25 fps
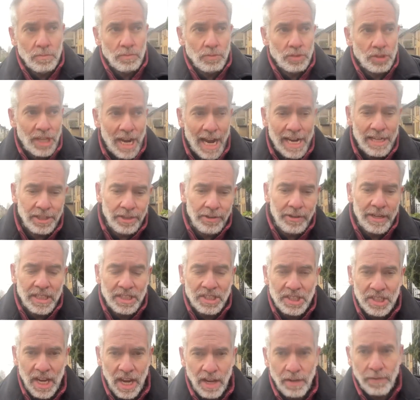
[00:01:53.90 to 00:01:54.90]
January
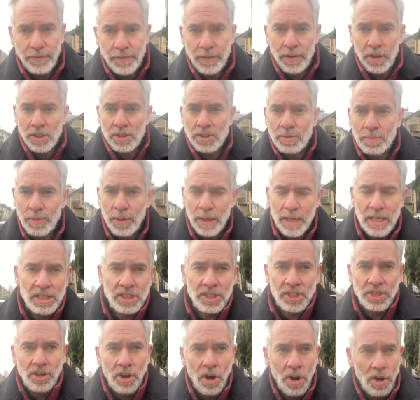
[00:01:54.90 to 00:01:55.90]
itself looks pretty
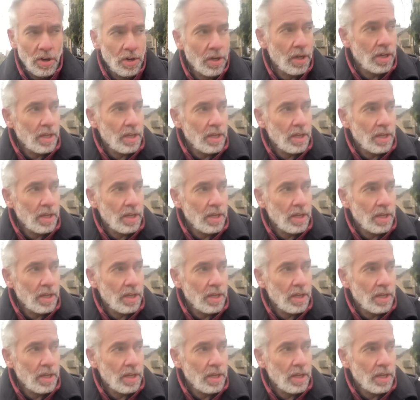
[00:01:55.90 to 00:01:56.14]
strong.